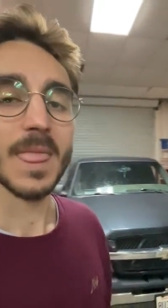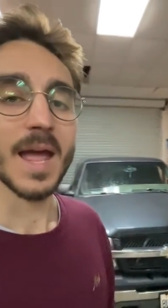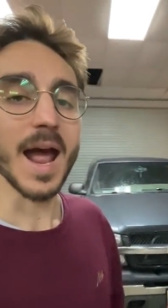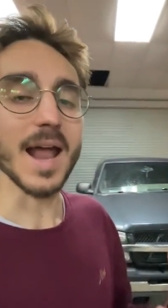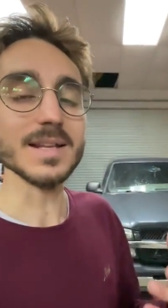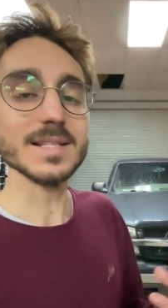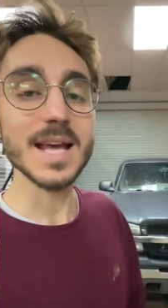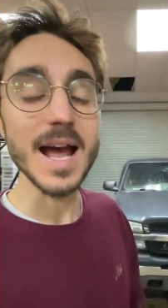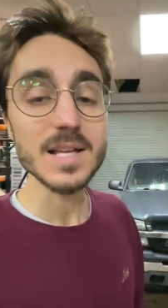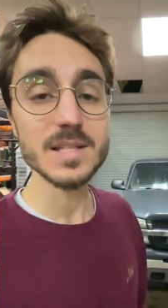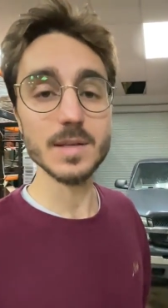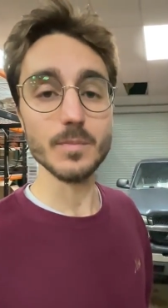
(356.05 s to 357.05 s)
and
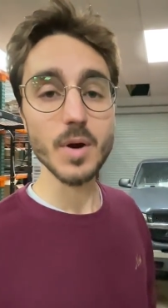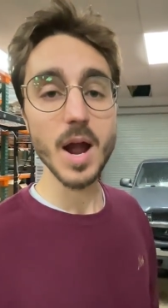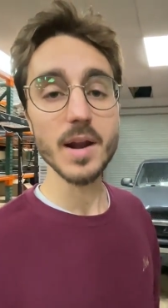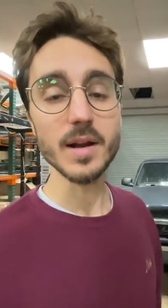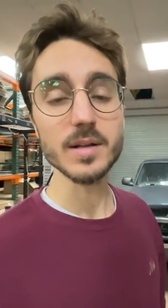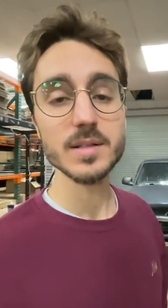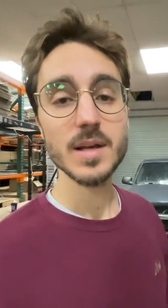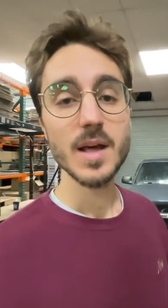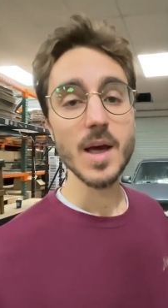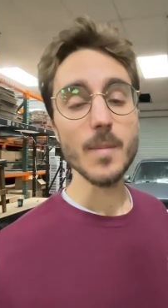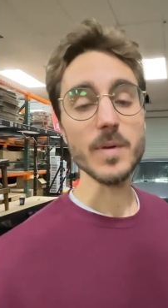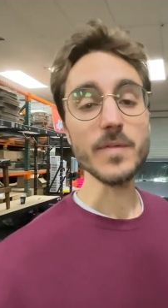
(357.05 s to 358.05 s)
test the products
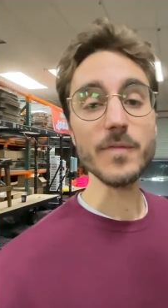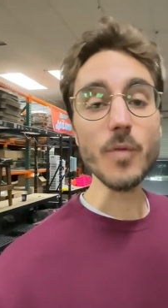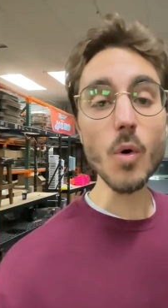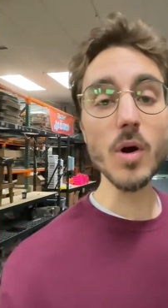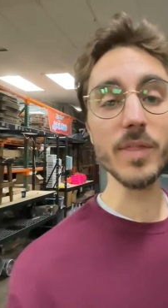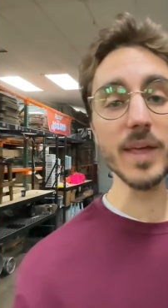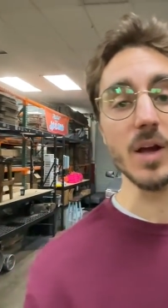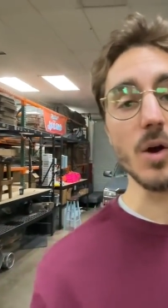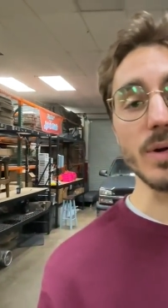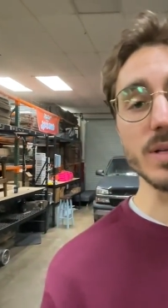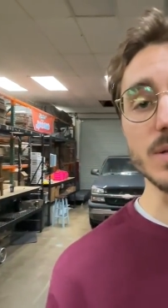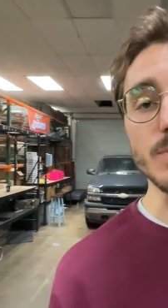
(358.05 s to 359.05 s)
before they go
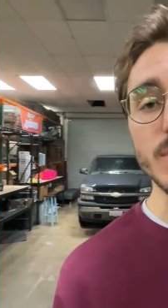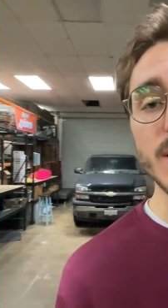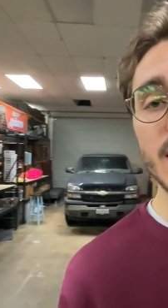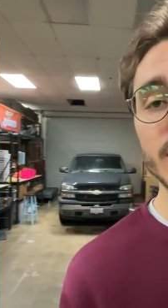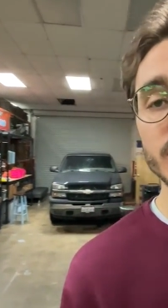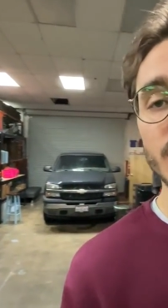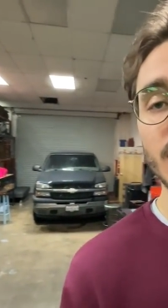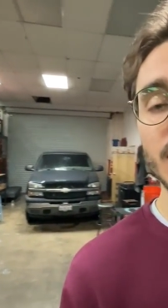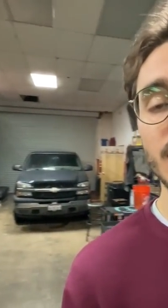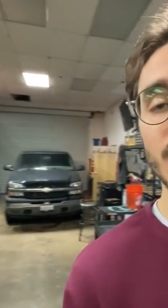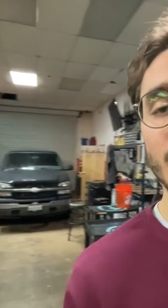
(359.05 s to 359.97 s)
into production.